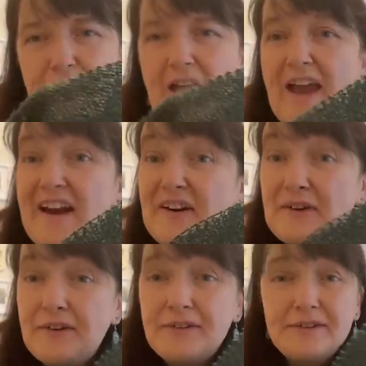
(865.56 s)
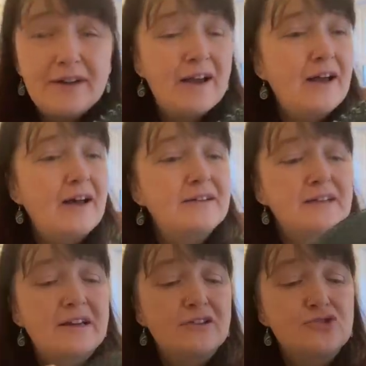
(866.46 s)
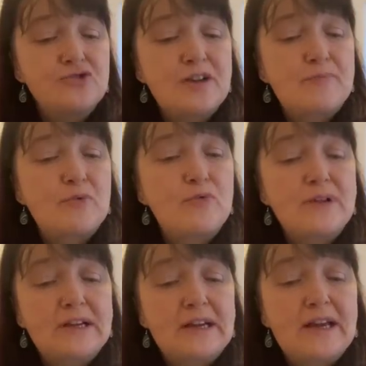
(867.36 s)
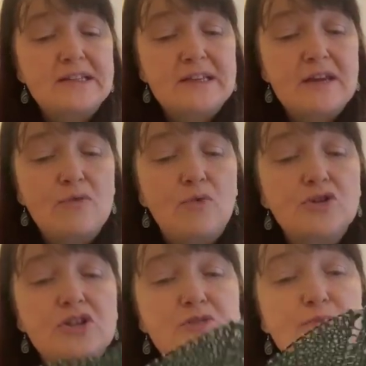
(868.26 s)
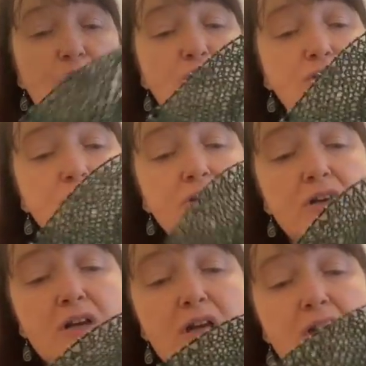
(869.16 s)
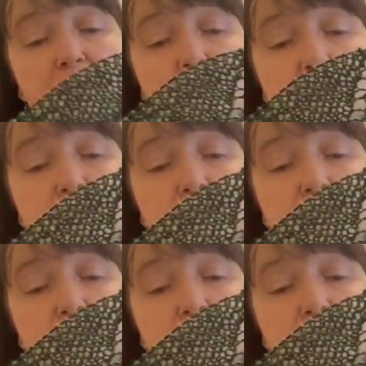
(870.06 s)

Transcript: air, and it'll drape really nicely once it's blocked, and